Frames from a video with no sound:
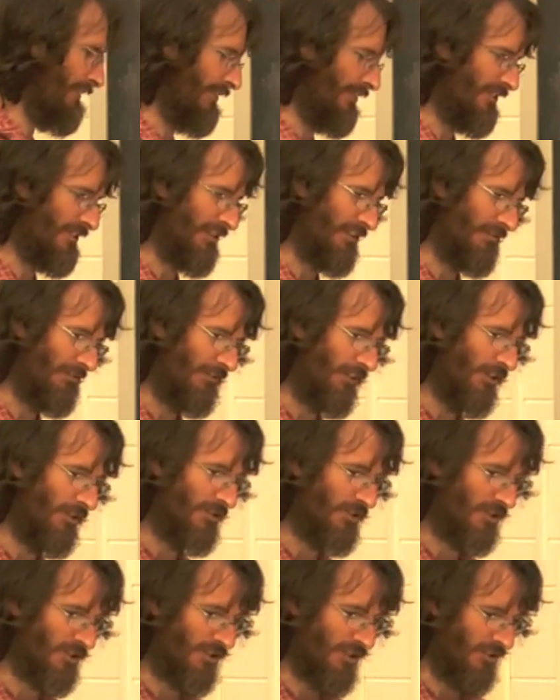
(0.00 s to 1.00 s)
fields and
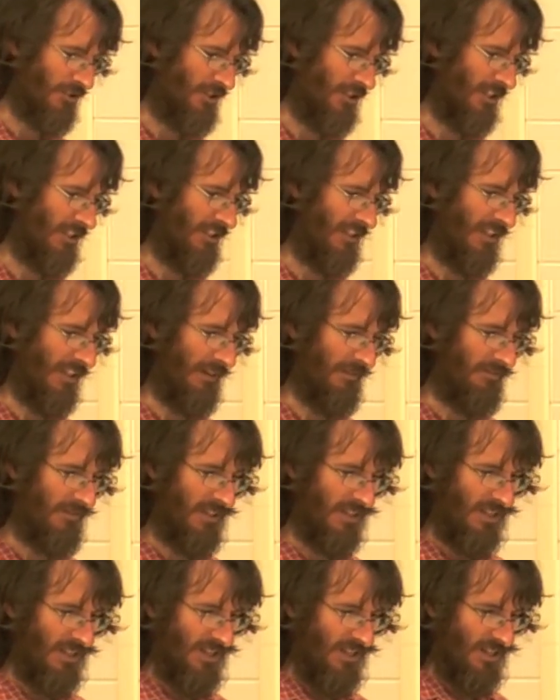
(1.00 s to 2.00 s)
flows associated to them.
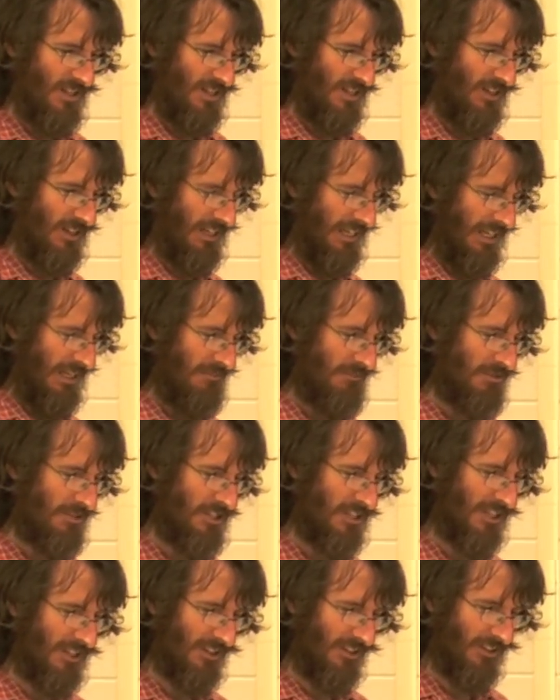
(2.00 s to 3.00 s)
Okay, in
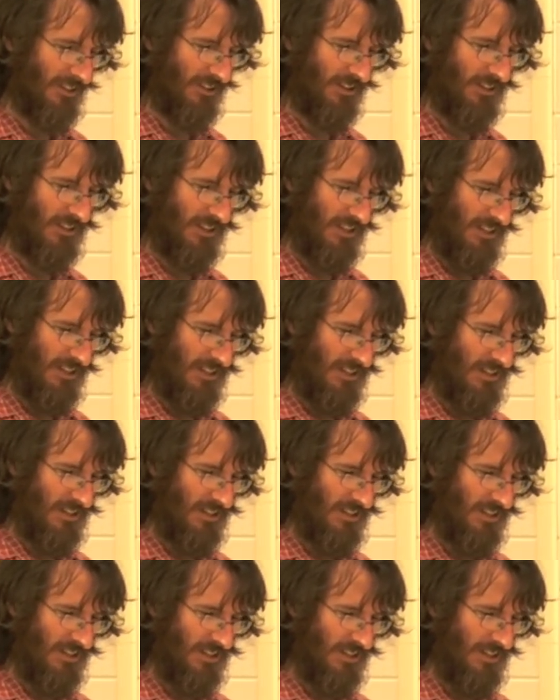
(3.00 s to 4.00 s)
particular,
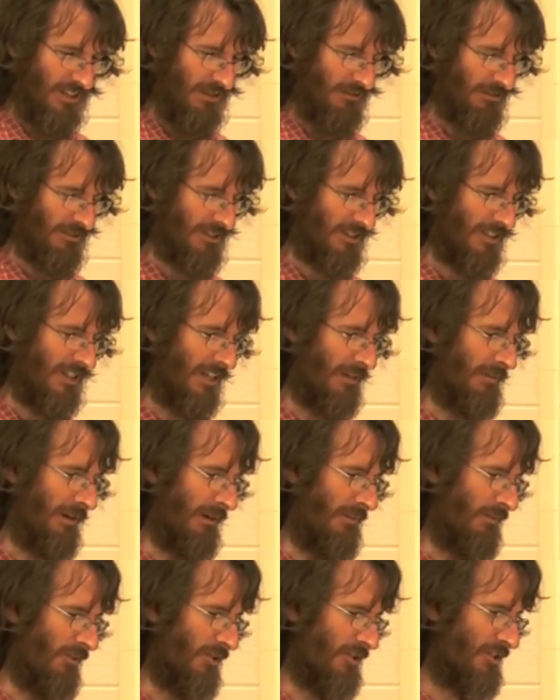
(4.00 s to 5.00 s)
he wants to think
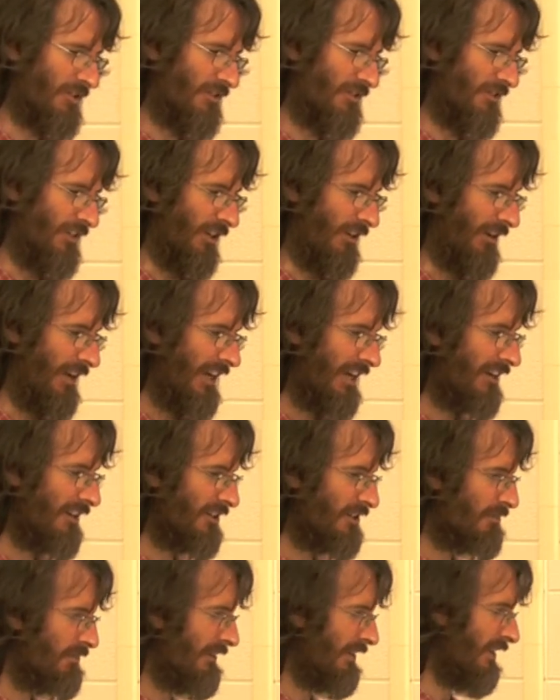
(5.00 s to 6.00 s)
about Morse,
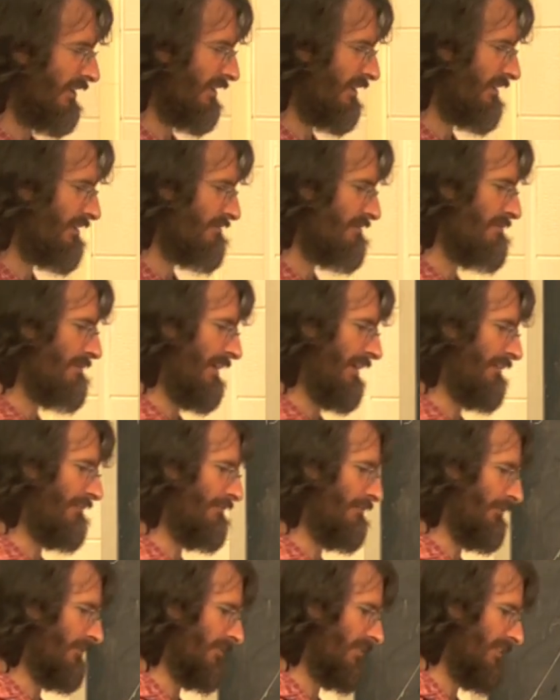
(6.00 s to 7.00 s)
Heegard splitting on a
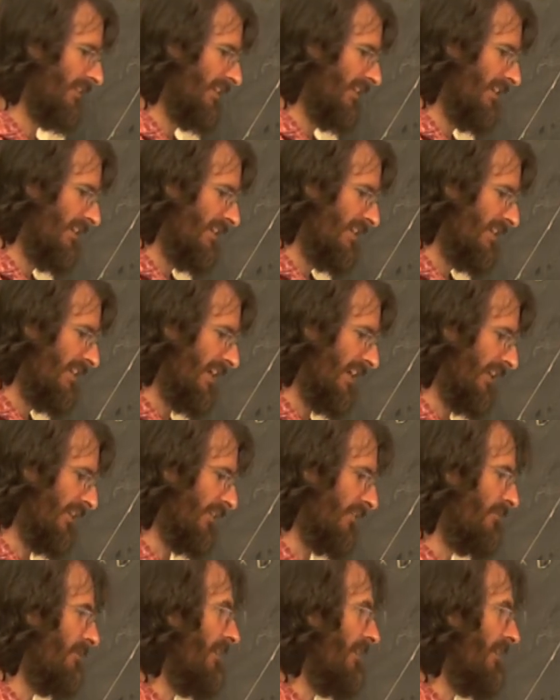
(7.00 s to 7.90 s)
3-manifold and the